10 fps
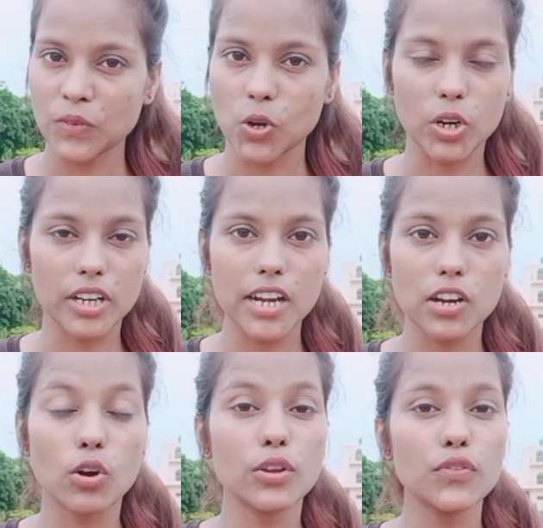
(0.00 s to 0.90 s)
Alright,
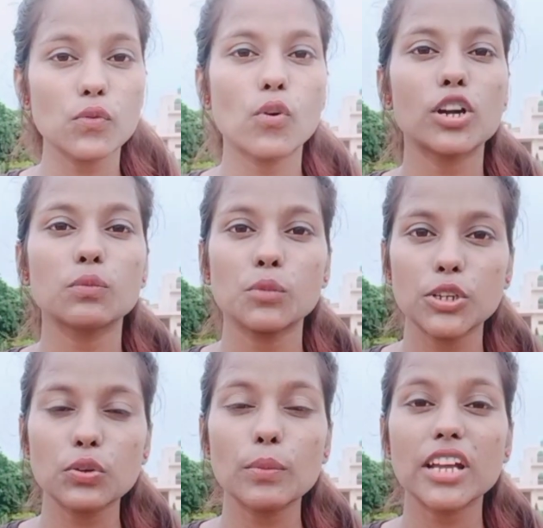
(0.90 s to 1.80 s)
or if you want me
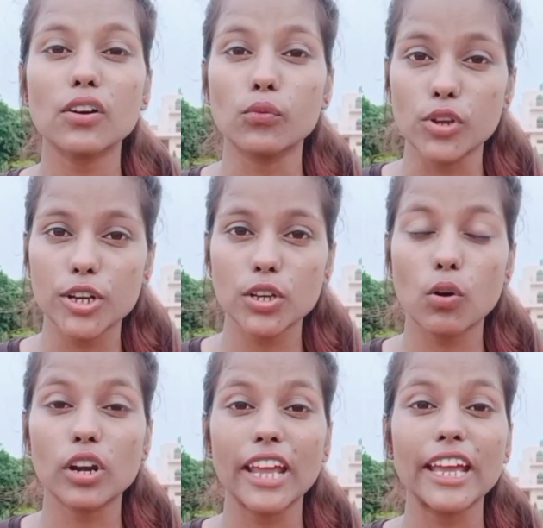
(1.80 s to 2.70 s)
to make a video
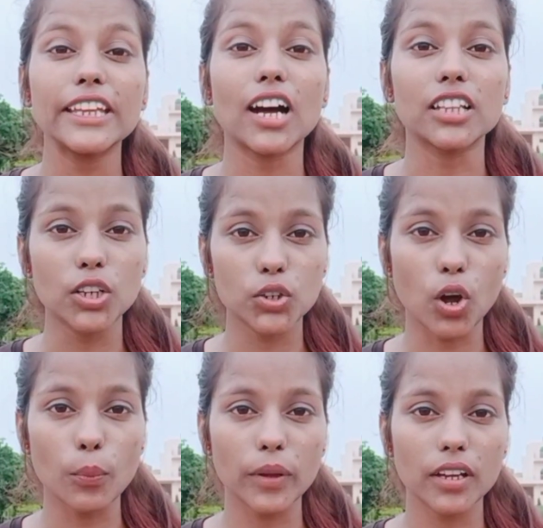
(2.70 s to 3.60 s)
on any other
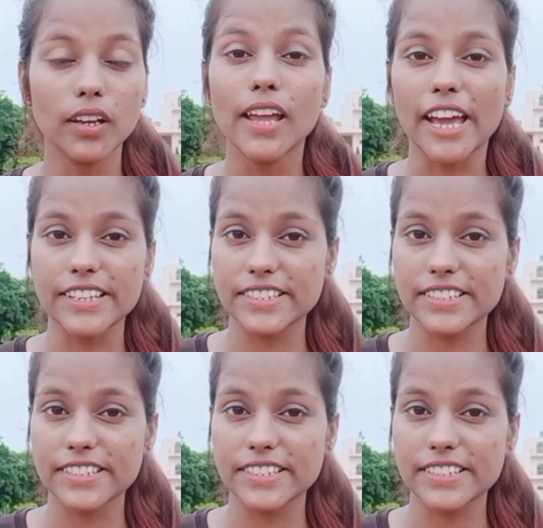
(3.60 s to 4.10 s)
topic, any